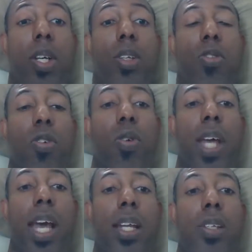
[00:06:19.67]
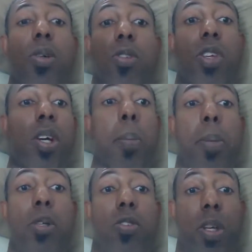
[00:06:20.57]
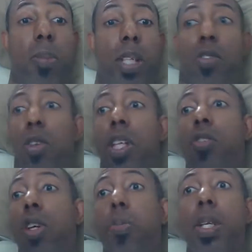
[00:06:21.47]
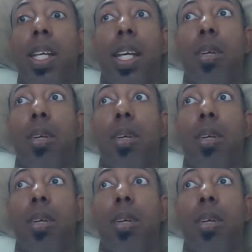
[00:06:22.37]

so that your cell can build something. So this could be